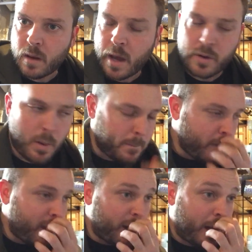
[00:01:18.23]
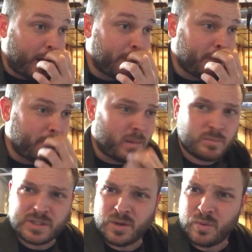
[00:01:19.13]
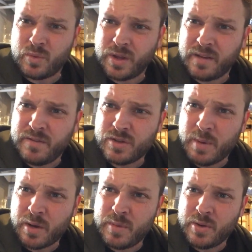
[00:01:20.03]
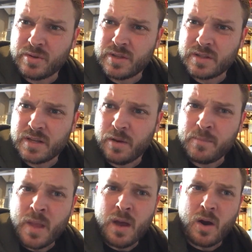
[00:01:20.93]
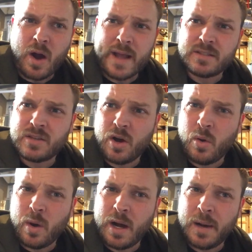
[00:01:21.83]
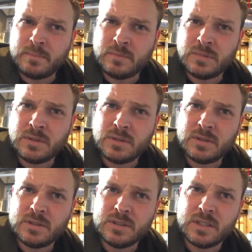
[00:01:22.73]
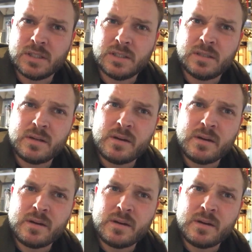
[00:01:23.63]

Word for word: I don't know. I'm I'm still really confused about computers. Still. All right. So um, yeah.